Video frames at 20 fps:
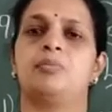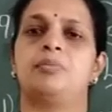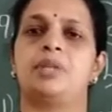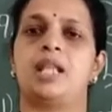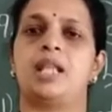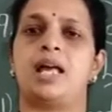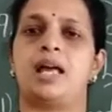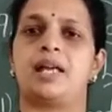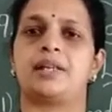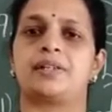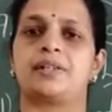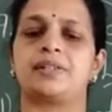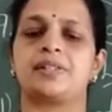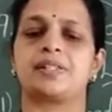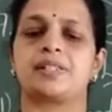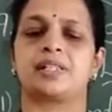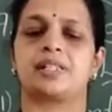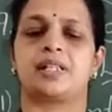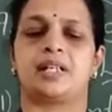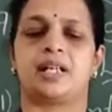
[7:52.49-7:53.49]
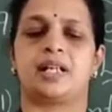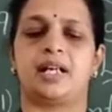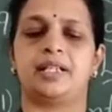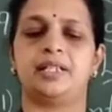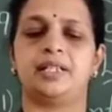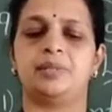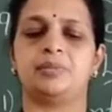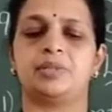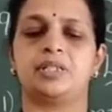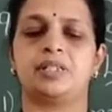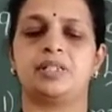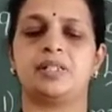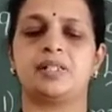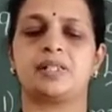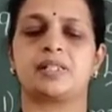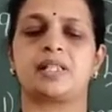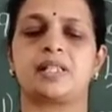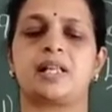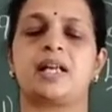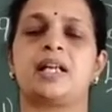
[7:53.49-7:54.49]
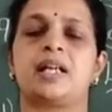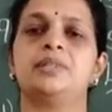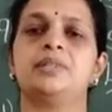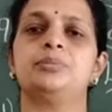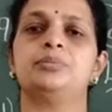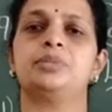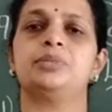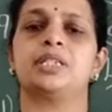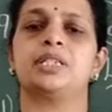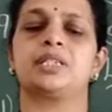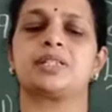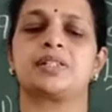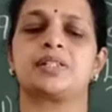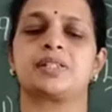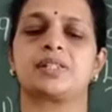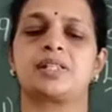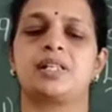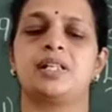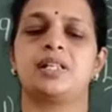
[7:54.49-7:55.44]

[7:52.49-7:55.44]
plants, animals and birds.